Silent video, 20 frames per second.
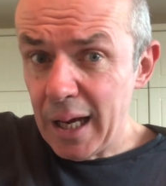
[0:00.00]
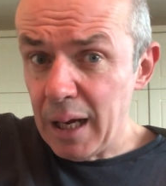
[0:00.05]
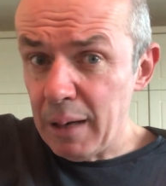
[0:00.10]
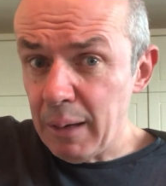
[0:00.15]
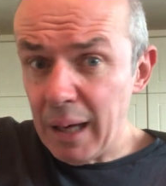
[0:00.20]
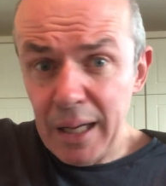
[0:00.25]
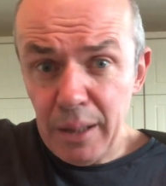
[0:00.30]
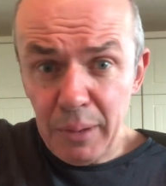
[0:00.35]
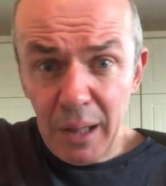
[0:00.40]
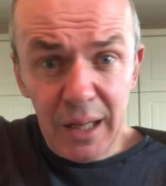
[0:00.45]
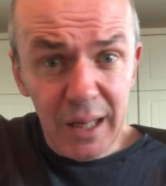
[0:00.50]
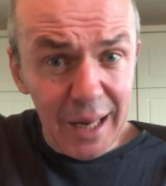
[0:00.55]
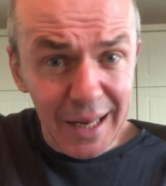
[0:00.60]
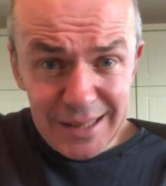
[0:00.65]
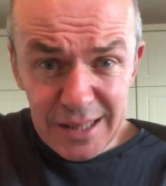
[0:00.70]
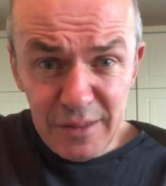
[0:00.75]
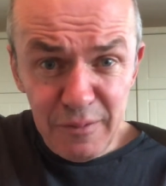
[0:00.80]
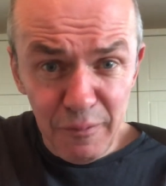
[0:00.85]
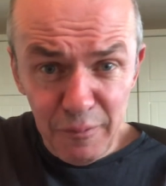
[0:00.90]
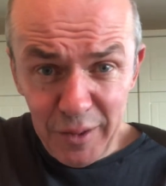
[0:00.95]
Anyway, and I
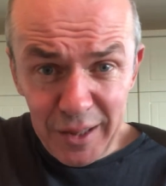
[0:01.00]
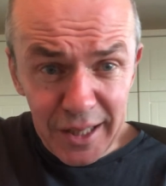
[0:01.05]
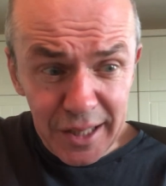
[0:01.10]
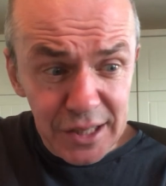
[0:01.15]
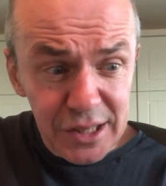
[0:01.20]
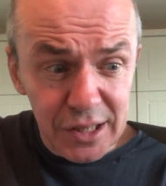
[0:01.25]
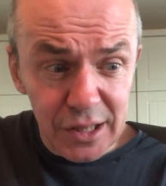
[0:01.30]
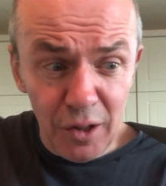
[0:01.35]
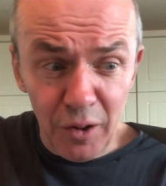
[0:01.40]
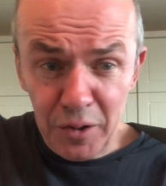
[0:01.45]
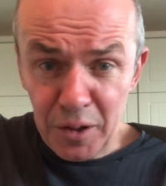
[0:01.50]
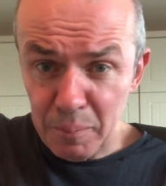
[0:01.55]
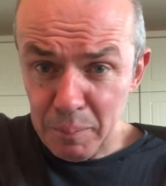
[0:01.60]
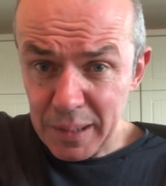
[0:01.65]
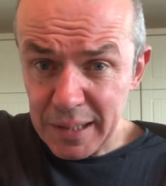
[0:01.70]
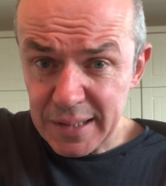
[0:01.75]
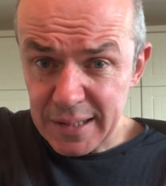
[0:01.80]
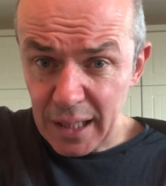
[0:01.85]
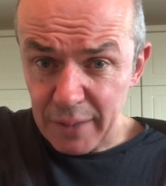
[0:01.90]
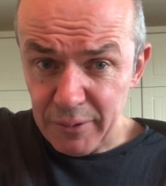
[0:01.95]
just finish on the
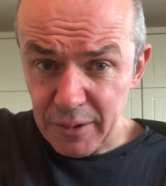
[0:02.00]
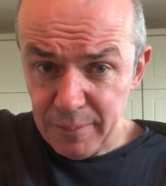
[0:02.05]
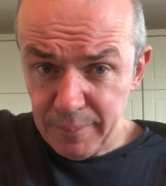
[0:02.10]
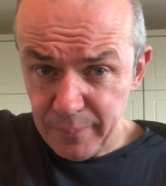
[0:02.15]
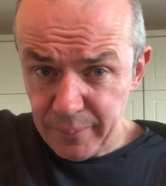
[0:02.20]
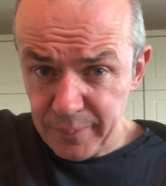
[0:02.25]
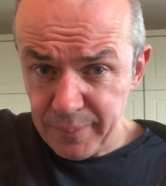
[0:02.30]
B7.